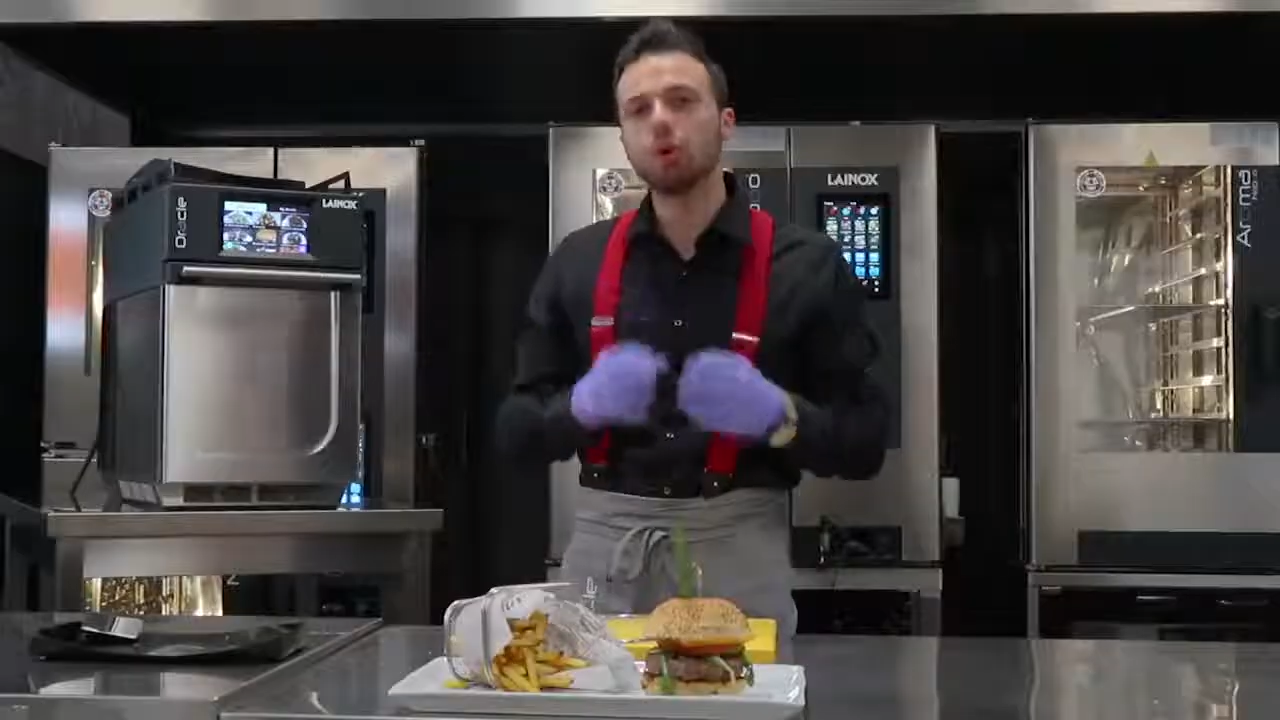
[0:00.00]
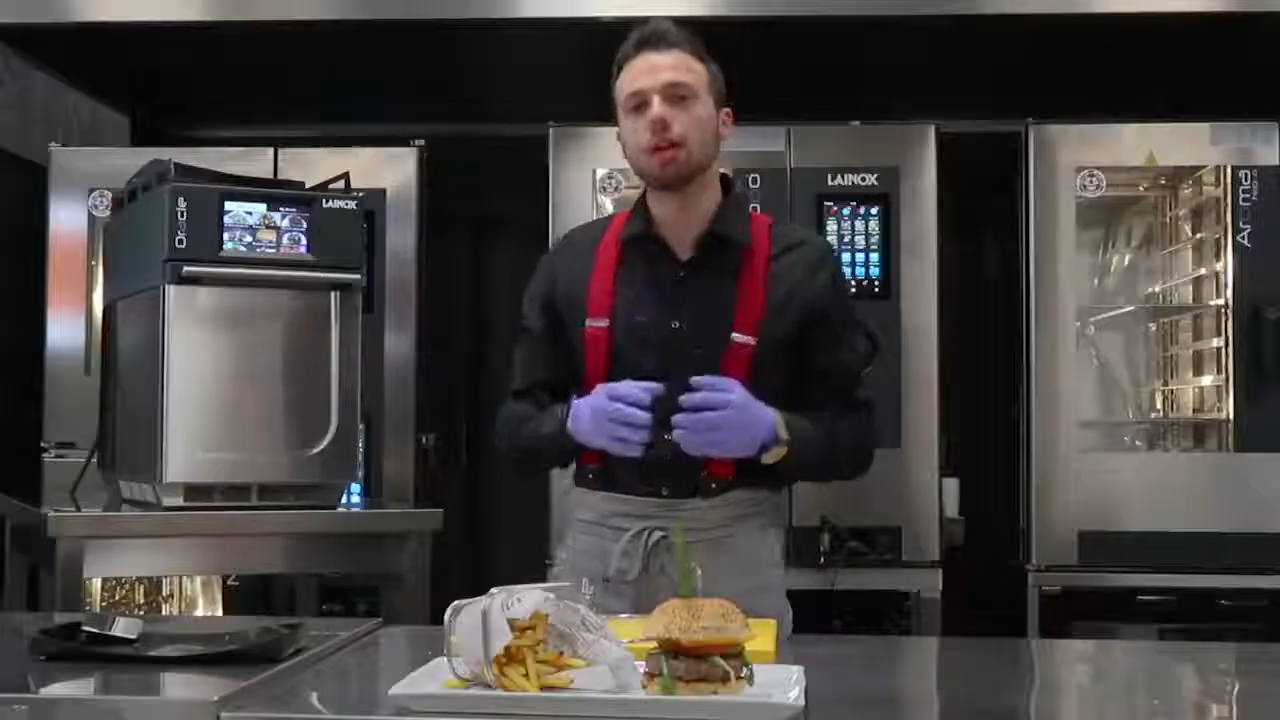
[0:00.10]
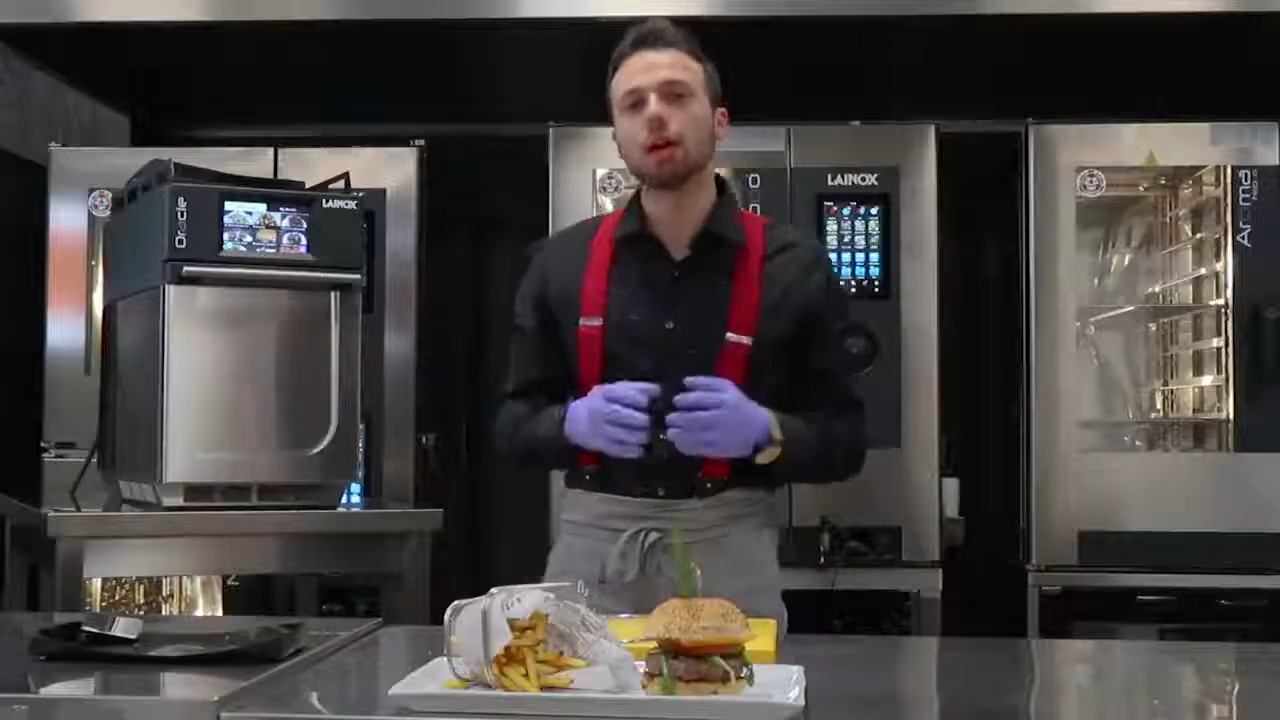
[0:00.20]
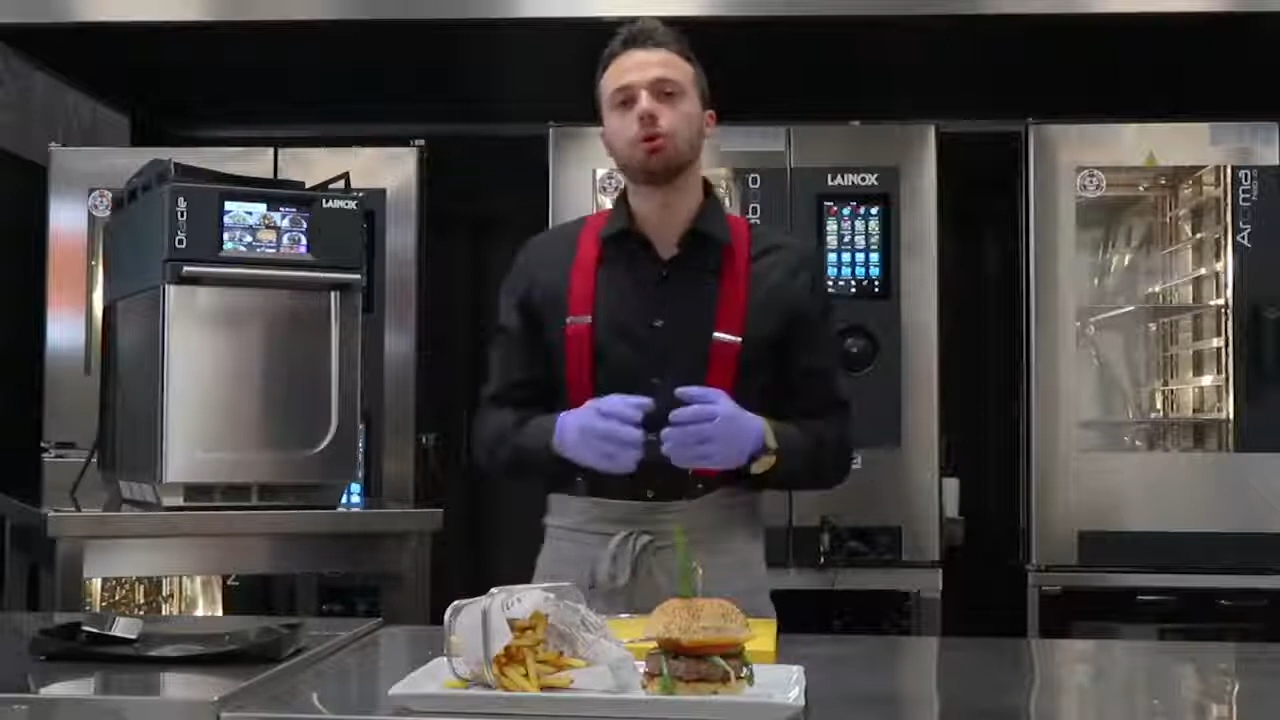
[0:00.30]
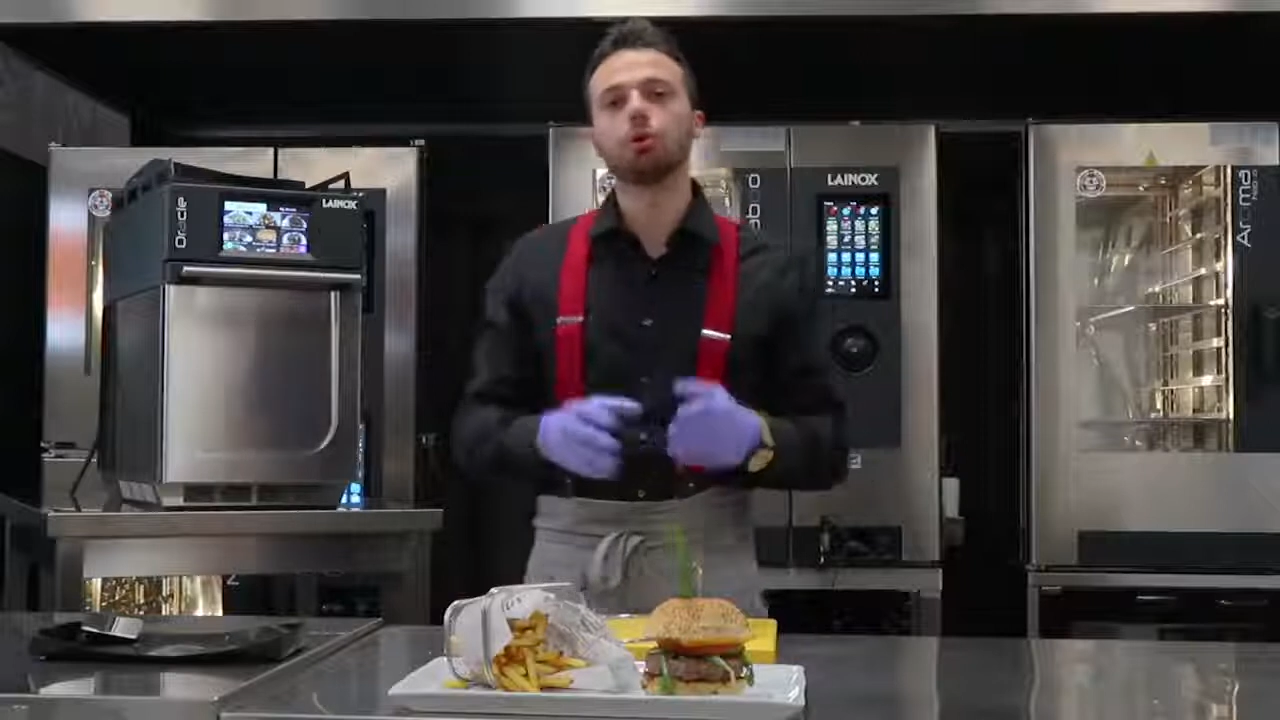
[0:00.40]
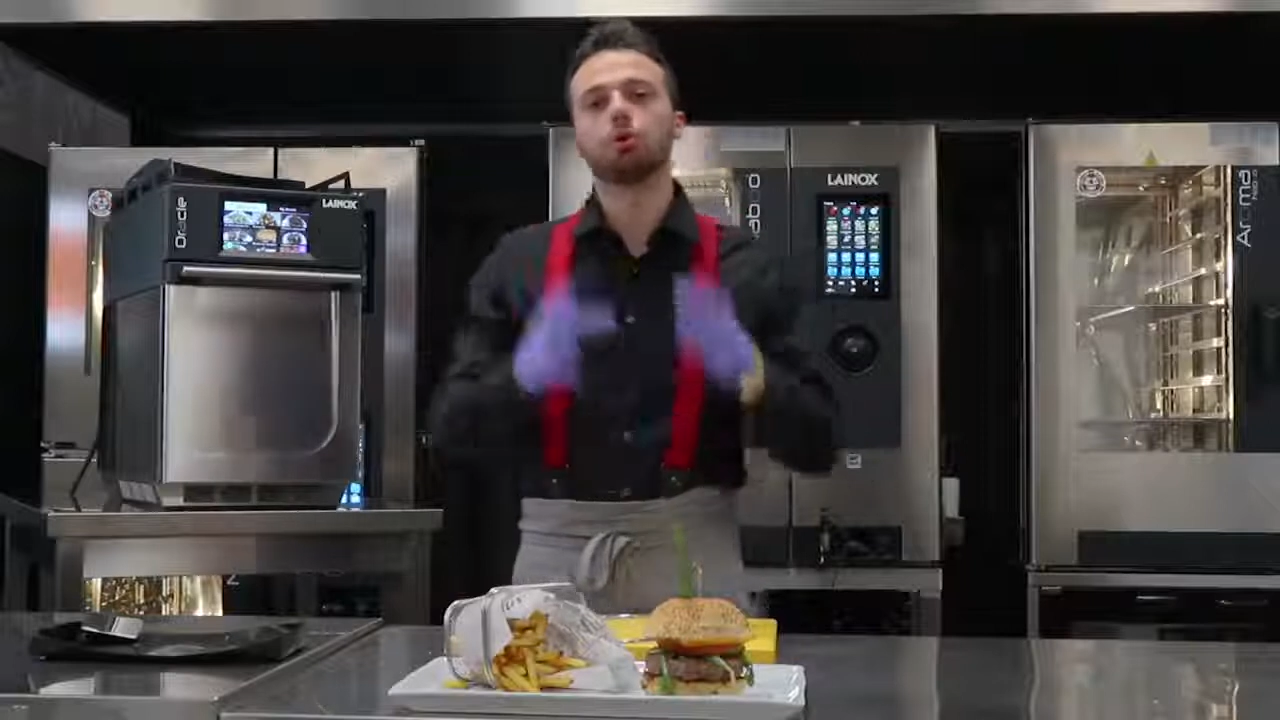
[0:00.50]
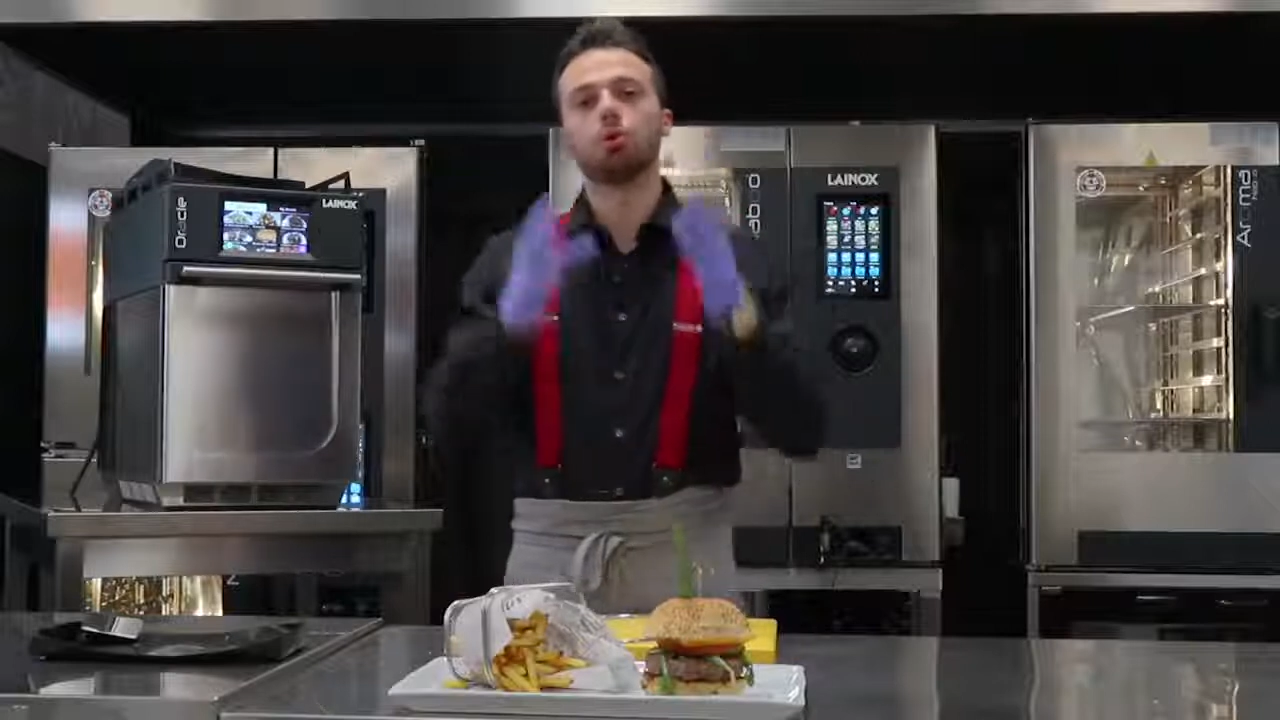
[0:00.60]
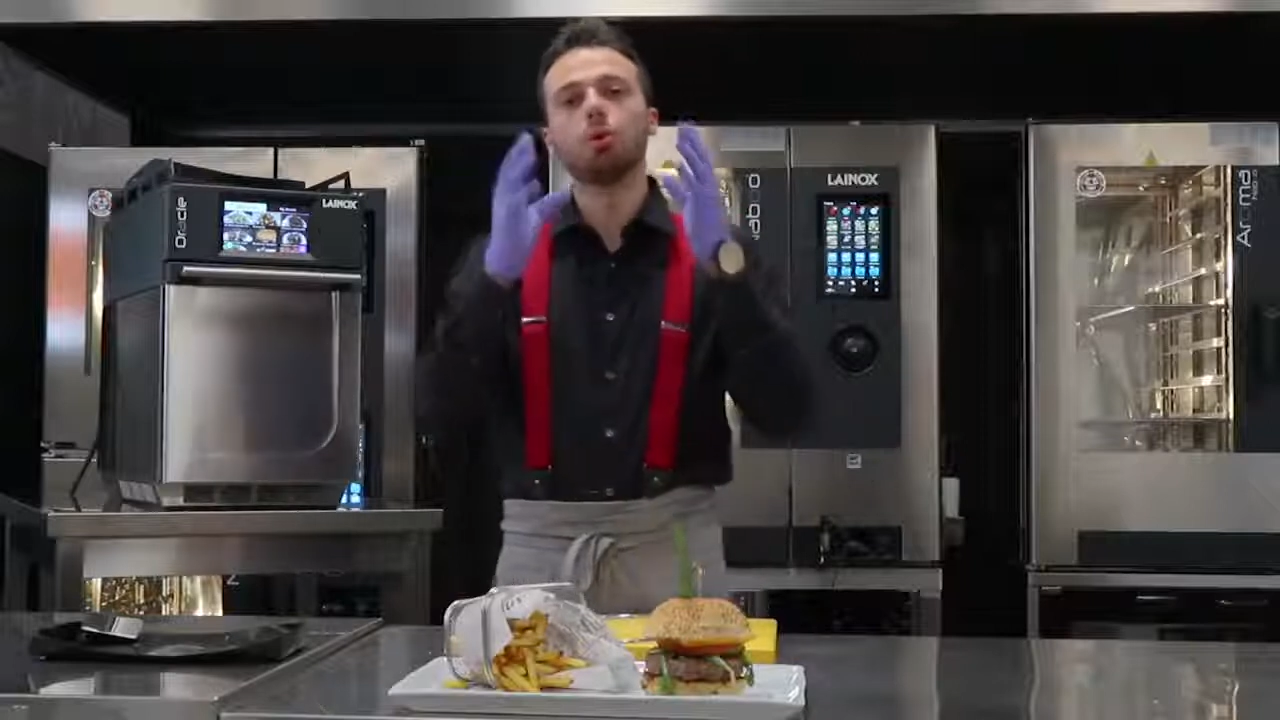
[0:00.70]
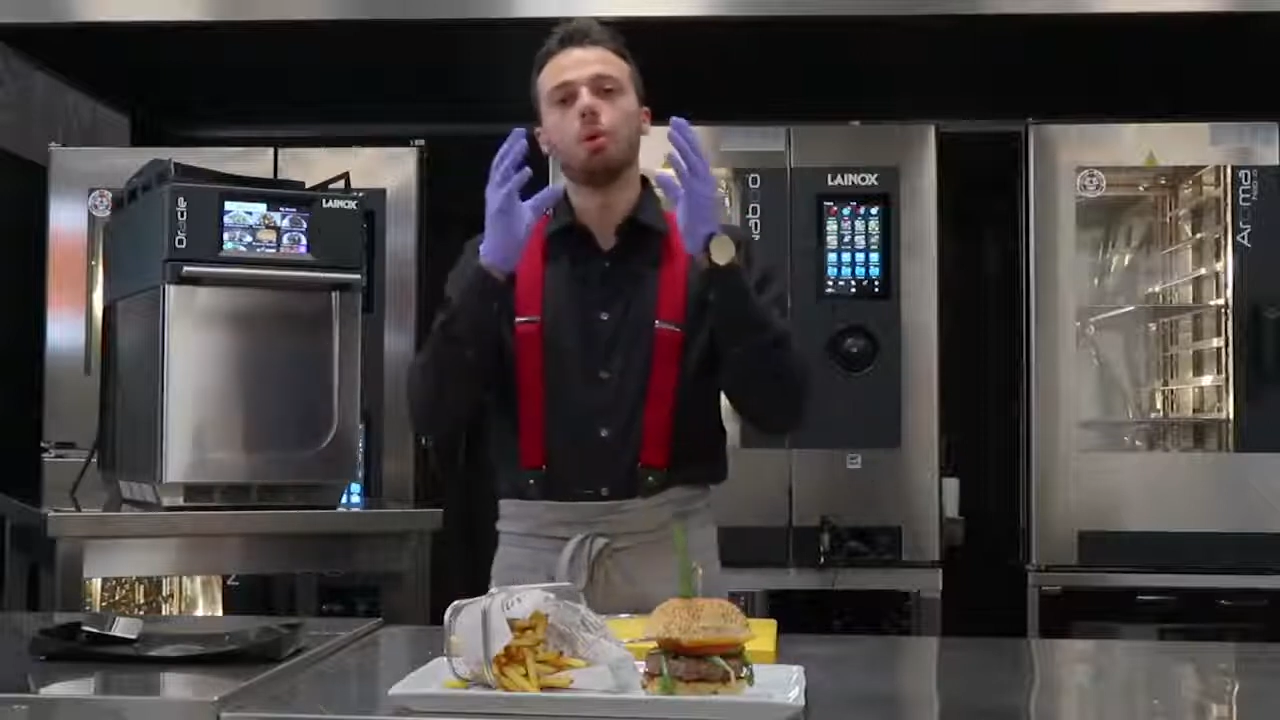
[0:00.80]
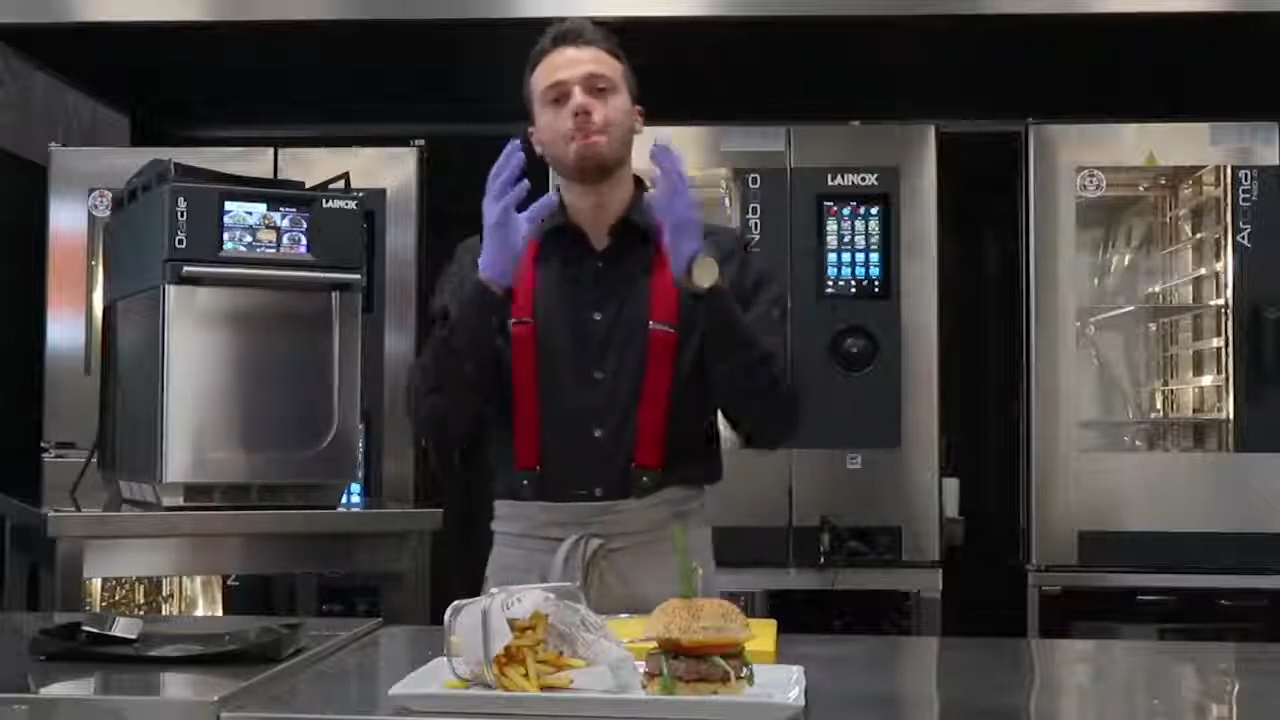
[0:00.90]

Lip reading: allow you to